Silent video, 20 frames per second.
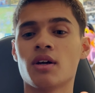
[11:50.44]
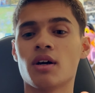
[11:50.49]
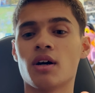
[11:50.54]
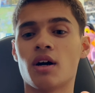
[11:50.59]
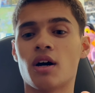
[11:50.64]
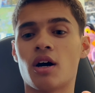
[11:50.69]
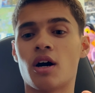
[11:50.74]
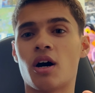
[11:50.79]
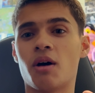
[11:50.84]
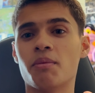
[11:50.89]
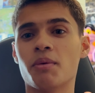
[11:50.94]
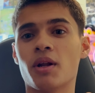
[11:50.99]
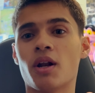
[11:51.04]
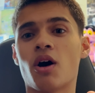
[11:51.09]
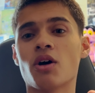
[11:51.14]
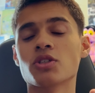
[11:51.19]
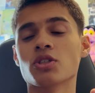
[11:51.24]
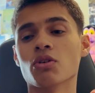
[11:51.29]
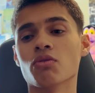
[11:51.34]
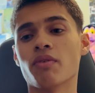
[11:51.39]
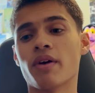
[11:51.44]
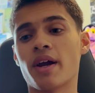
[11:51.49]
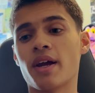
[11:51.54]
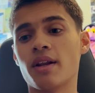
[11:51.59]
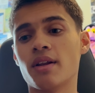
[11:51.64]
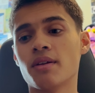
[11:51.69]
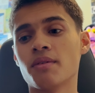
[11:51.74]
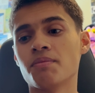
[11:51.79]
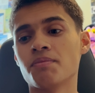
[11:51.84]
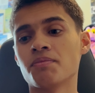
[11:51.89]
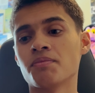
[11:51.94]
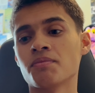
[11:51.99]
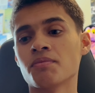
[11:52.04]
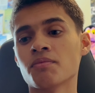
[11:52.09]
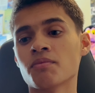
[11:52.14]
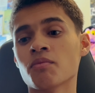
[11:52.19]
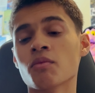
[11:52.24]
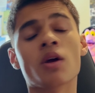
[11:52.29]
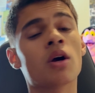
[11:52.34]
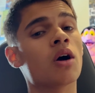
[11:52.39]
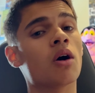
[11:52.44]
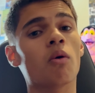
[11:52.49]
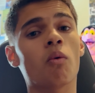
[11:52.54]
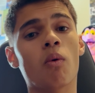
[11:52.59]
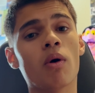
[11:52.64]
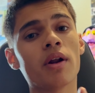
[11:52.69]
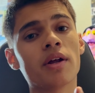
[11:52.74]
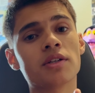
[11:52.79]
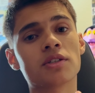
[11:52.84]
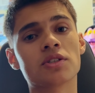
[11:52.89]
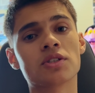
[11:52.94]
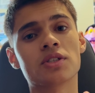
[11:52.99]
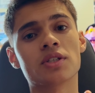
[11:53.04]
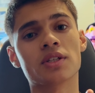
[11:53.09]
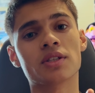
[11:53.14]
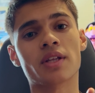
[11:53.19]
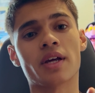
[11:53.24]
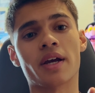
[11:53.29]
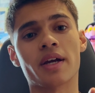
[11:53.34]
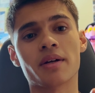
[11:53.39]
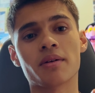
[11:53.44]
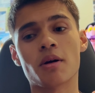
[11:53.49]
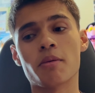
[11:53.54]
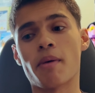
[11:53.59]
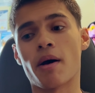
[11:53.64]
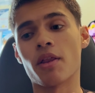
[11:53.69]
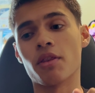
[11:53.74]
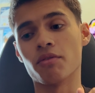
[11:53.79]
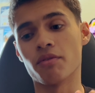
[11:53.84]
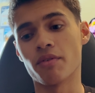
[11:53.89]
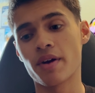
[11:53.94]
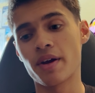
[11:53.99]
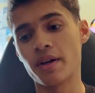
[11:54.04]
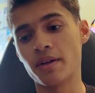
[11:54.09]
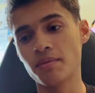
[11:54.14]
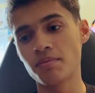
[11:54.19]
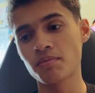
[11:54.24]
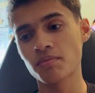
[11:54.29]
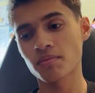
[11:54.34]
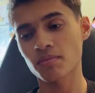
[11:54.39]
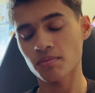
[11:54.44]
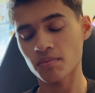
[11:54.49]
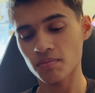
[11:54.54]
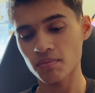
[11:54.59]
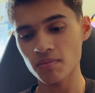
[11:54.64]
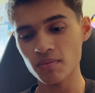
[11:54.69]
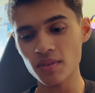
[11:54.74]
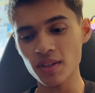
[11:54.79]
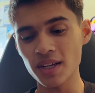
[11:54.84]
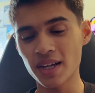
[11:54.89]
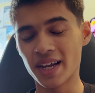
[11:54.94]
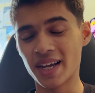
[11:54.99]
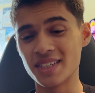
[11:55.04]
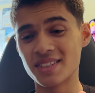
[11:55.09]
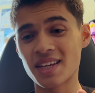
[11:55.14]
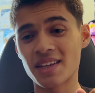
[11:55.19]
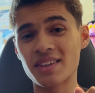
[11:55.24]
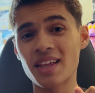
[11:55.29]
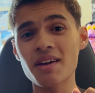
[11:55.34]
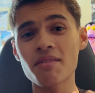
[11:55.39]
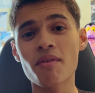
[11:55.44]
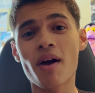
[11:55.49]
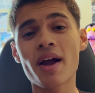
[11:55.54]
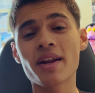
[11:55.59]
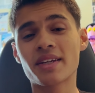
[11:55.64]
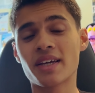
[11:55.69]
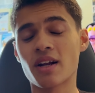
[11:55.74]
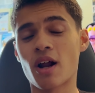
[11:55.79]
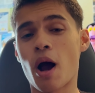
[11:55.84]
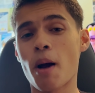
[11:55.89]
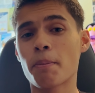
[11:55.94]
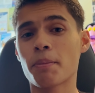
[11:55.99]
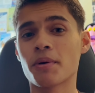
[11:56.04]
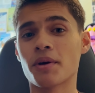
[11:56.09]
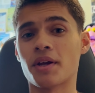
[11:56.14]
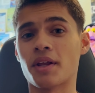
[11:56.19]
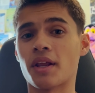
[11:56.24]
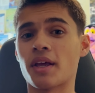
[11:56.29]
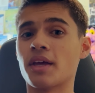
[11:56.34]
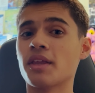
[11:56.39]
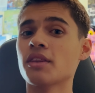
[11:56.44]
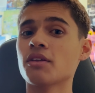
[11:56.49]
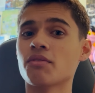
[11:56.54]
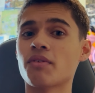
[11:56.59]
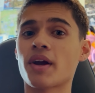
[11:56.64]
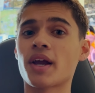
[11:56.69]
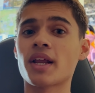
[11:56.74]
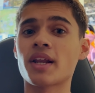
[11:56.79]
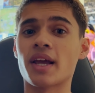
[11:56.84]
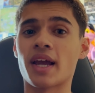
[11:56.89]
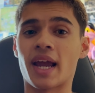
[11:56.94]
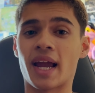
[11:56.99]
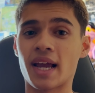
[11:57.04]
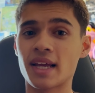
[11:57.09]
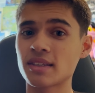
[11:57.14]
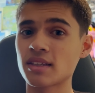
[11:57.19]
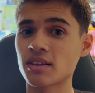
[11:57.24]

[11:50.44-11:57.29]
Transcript: and also rain. One interesting thing about the rain is that ride can operate in the rain and the